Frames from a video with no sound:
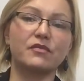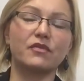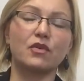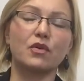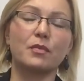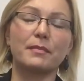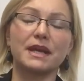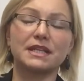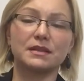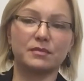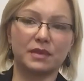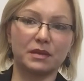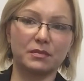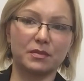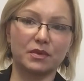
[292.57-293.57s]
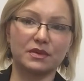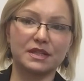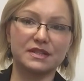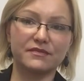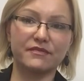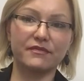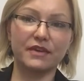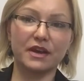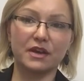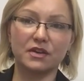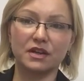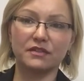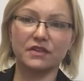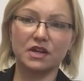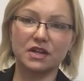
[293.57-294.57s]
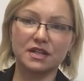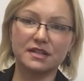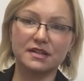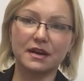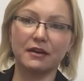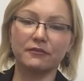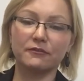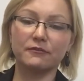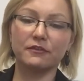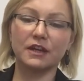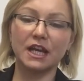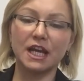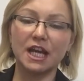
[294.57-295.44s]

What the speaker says: for many people is very, very tough.